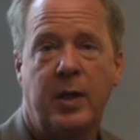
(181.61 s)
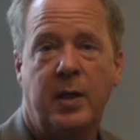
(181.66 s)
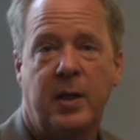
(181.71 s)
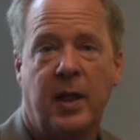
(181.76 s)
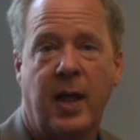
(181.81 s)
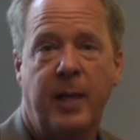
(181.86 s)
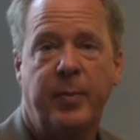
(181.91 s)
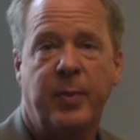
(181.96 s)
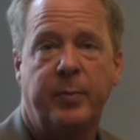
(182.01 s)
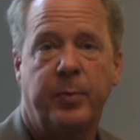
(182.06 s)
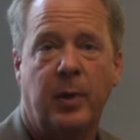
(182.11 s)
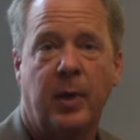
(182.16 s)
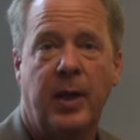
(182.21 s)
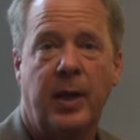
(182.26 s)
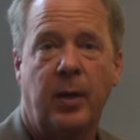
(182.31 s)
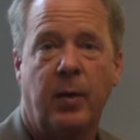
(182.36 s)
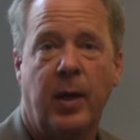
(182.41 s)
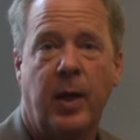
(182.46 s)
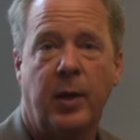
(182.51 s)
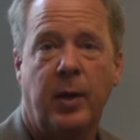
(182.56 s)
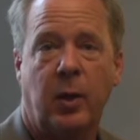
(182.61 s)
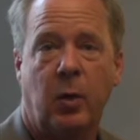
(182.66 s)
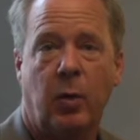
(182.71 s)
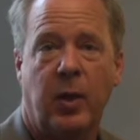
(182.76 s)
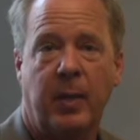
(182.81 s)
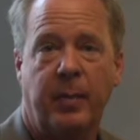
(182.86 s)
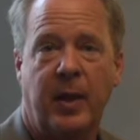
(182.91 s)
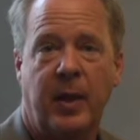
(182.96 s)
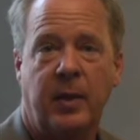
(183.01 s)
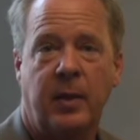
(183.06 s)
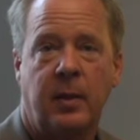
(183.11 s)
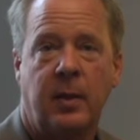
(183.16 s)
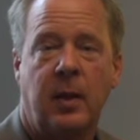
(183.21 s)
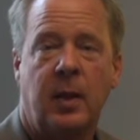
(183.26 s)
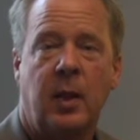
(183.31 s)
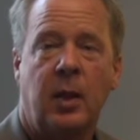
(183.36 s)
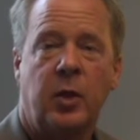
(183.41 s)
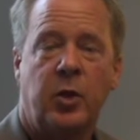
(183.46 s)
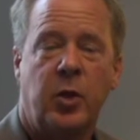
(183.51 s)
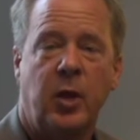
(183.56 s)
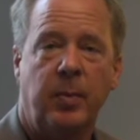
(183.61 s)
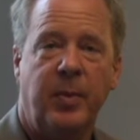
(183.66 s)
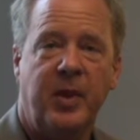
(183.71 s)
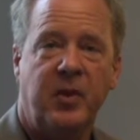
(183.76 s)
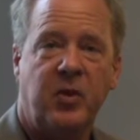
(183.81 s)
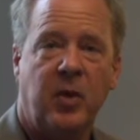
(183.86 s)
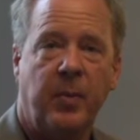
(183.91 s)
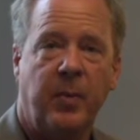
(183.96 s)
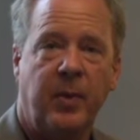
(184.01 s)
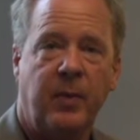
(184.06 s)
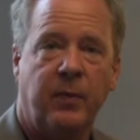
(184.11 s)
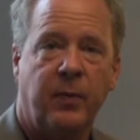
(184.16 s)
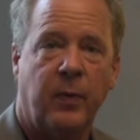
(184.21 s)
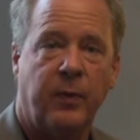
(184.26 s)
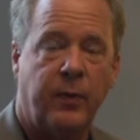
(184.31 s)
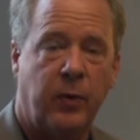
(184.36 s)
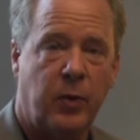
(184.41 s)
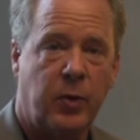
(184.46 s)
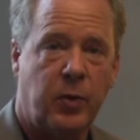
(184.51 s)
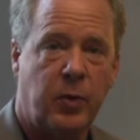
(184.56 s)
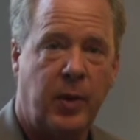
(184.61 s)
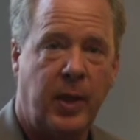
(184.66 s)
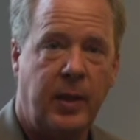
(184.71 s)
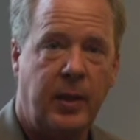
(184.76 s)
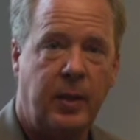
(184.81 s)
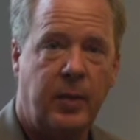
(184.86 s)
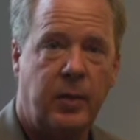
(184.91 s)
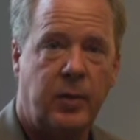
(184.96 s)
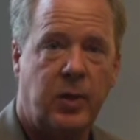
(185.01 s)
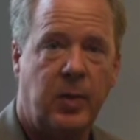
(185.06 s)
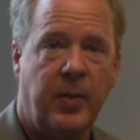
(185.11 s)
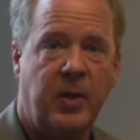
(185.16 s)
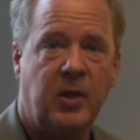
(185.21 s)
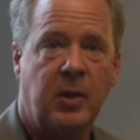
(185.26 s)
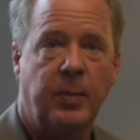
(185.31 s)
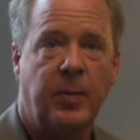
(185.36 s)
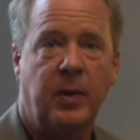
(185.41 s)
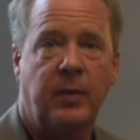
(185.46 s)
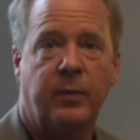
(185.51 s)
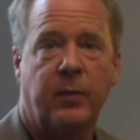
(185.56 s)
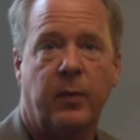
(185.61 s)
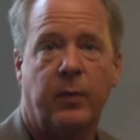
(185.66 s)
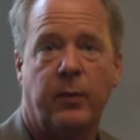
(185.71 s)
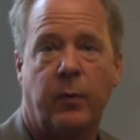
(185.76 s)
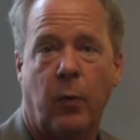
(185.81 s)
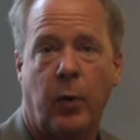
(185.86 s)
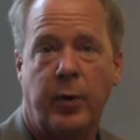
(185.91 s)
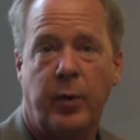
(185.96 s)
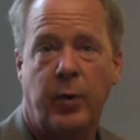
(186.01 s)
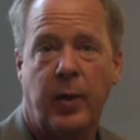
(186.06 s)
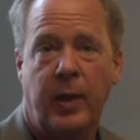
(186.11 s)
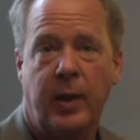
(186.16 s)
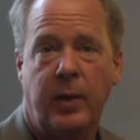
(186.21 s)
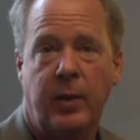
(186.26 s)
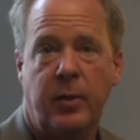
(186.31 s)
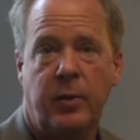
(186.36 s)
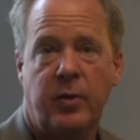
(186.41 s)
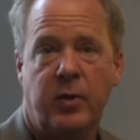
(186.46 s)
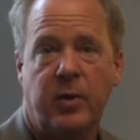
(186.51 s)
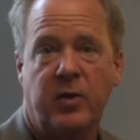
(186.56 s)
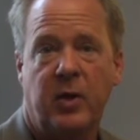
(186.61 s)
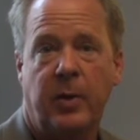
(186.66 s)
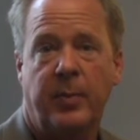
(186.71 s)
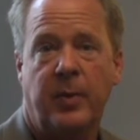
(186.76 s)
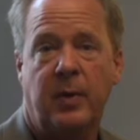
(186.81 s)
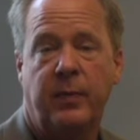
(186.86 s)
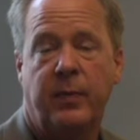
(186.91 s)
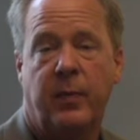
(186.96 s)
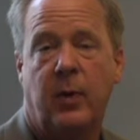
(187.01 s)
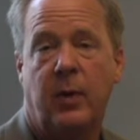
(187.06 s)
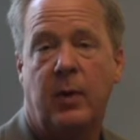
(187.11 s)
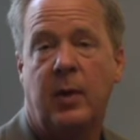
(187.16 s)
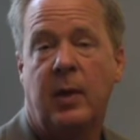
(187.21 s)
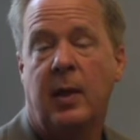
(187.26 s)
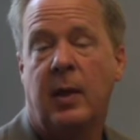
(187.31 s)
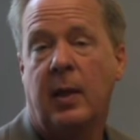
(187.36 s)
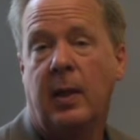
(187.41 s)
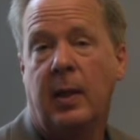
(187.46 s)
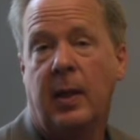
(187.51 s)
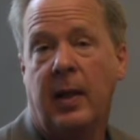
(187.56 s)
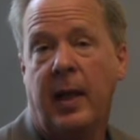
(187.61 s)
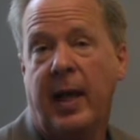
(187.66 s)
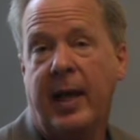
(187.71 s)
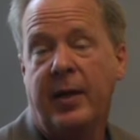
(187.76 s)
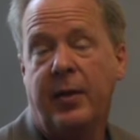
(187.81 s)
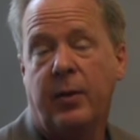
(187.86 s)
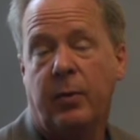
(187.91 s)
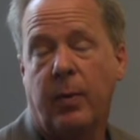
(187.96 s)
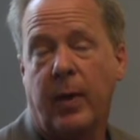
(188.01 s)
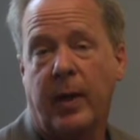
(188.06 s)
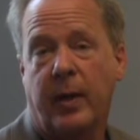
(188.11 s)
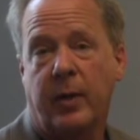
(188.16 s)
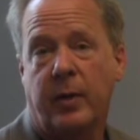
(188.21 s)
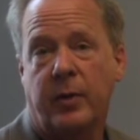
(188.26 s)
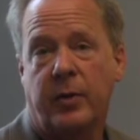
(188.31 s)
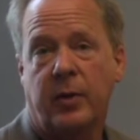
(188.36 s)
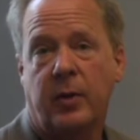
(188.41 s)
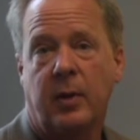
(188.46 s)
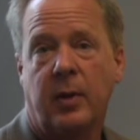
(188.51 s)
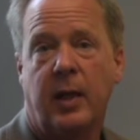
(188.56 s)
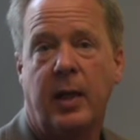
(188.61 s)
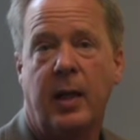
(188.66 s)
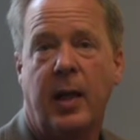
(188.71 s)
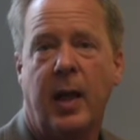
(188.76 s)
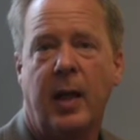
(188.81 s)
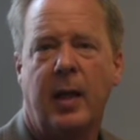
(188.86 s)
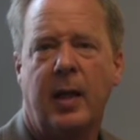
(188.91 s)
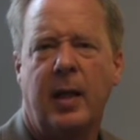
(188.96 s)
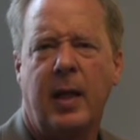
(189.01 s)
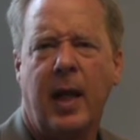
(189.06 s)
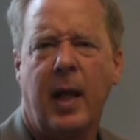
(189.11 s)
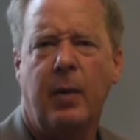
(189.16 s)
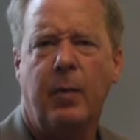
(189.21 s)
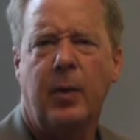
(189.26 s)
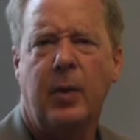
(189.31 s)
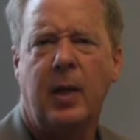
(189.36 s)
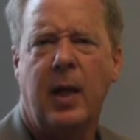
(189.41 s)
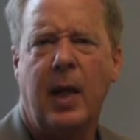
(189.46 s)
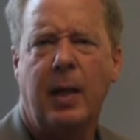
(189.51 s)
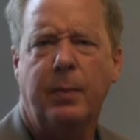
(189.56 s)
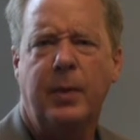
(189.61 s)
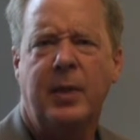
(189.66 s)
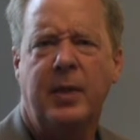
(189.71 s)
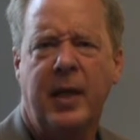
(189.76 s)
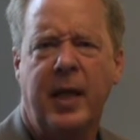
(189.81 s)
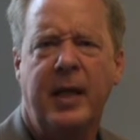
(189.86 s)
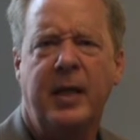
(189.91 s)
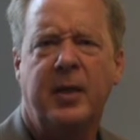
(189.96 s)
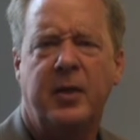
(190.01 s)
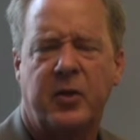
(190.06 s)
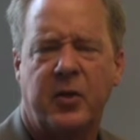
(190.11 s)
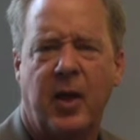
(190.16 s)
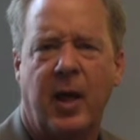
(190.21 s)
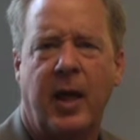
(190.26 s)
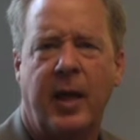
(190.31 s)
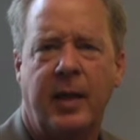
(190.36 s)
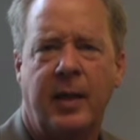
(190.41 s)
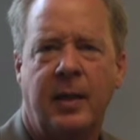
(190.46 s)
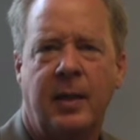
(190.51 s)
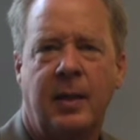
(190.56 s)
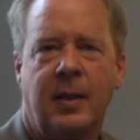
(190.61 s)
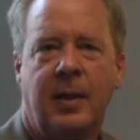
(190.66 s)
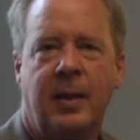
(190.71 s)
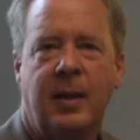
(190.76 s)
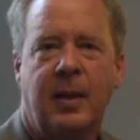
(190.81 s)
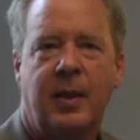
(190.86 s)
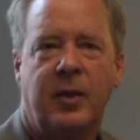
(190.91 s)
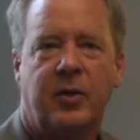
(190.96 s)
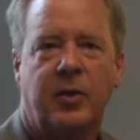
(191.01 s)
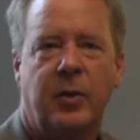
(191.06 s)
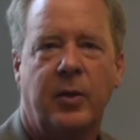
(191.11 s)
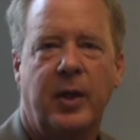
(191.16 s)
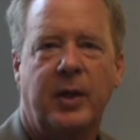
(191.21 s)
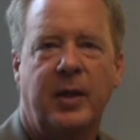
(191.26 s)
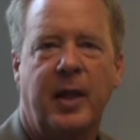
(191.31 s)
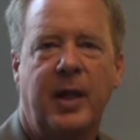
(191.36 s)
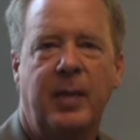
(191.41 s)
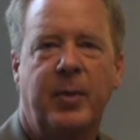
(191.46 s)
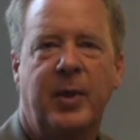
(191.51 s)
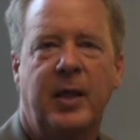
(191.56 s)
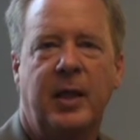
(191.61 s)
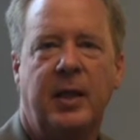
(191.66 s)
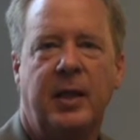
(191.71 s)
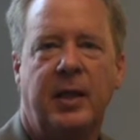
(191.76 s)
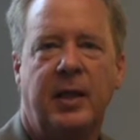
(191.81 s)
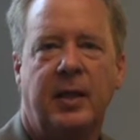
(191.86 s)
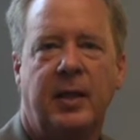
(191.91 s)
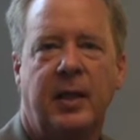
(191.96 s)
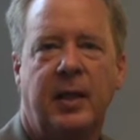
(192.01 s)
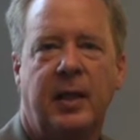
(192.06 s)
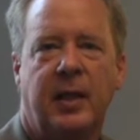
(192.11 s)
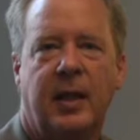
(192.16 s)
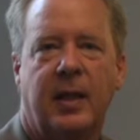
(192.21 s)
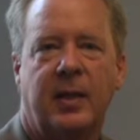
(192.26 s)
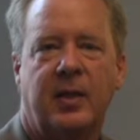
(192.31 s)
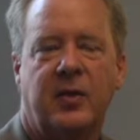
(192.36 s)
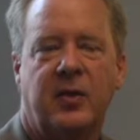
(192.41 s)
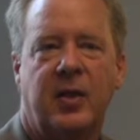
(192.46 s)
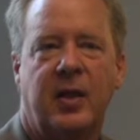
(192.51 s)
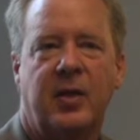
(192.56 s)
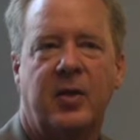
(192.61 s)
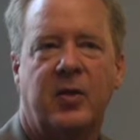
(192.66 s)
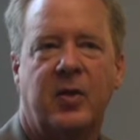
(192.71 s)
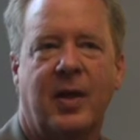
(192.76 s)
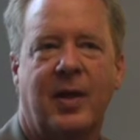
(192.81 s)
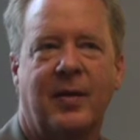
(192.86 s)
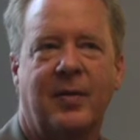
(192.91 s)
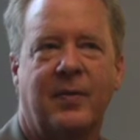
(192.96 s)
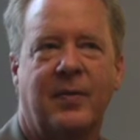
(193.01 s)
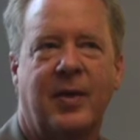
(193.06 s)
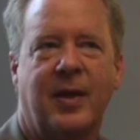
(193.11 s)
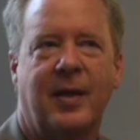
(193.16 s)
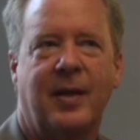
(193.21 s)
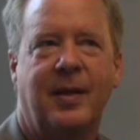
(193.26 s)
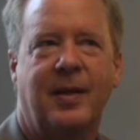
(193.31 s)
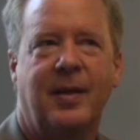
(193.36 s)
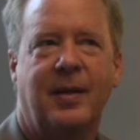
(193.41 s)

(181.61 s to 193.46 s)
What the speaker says: type of playground equipment. Should it be something for 1st graders? Should it be something for 4th graders? Something for 8th graders? And how would they decide, so that they begin to get the sense of